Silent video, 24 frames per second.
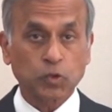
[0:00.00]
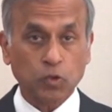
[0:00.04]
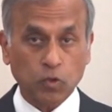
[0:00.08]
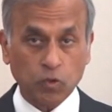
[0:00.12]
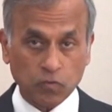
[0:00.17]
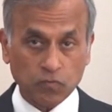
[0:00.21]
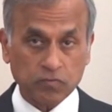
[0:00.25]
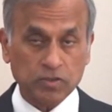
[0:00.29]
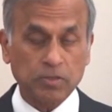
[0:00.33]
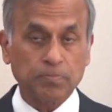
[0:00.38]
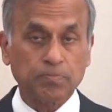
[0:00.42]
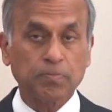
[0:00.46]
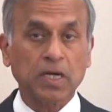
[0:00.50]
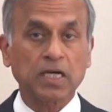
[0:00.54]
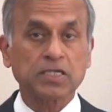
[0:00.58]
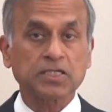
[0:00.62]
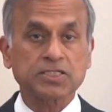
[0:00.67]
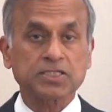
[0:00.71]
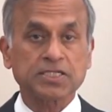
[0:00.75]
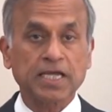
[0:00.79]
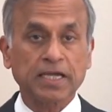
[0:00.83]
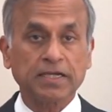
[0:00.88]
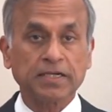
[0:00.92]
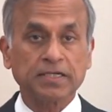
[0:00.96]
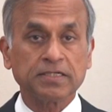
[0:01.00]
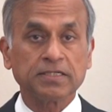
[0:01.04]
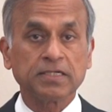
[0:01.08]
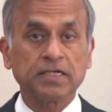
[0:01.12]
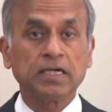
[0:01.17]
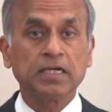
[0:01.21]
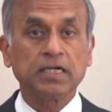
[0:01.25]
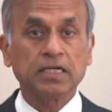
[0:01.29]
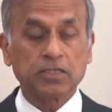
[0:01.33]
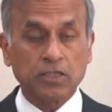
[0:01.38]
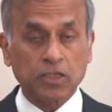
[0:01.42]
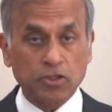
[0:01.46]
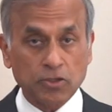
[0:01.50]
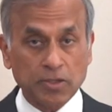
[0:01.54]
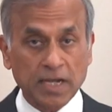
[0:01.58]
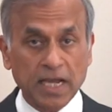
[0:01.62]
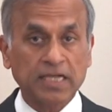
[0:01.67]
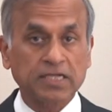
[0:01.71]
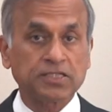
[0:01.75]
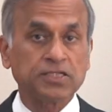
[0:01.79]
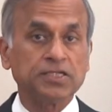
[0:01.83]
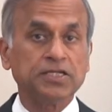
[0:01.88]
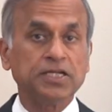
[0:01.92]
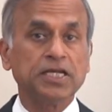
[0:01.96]
Over the past decade, the
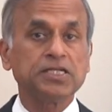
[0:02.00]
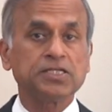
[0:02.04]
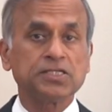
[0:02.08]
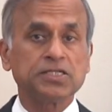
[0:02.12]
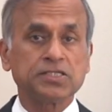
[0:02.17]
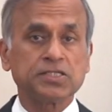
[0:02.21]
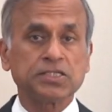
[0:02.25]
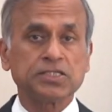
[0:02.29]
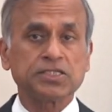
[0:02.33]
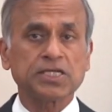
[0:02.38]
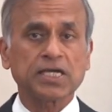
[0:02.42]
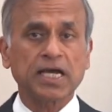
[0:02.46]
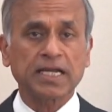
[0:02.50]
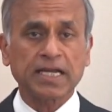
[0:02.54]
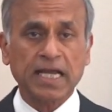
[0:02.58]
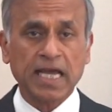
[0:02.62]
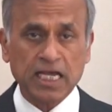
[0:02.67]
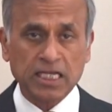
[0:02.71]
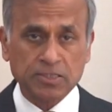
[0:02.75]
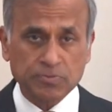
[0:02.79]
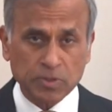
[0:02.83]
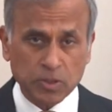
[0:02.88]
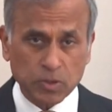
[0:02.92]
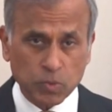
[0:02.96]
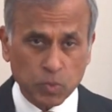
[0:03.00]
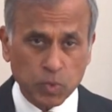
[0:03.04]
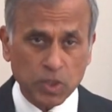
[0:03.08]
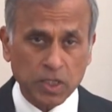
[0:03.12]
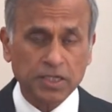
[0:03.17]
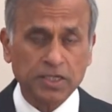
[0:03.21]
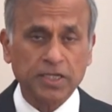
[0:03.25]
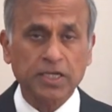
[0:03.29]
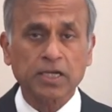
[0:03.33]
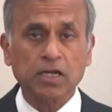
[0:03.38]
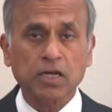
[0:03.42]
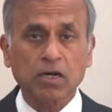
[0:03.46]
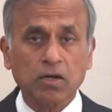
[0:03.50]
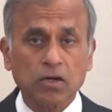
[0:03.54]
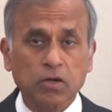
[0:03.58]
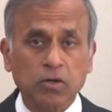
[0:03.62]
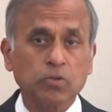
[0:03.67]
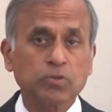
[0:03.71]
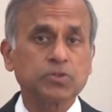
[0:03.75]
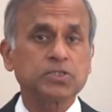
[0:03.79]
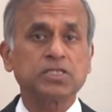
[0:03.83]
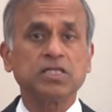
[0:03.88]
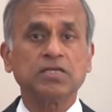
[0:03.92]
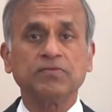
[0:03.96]
United Nations and China has been working
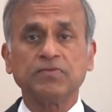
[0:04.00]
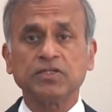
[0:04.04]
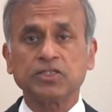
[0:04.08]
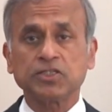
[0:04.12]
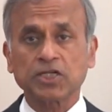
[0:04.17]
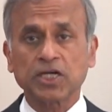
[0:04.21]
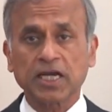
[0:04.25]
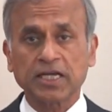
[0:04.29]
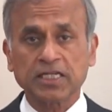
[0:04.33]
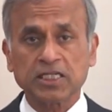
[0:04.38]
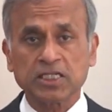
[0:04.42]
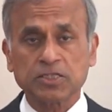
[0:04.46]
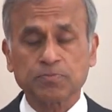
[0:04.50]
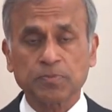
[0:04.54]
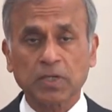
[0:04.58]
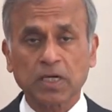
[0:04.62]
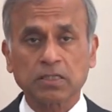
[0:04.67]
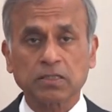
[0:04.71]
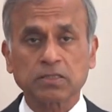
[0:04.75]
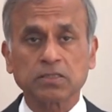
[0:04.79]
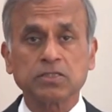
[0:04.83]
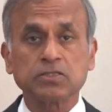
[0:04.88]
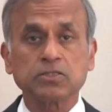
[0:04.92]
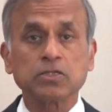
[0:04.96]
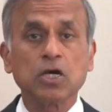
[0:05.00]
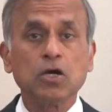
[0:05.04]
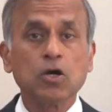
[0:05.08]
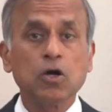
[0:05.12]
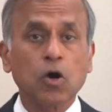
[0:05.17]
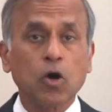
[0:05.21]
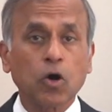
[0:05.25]
closely with Chinese partners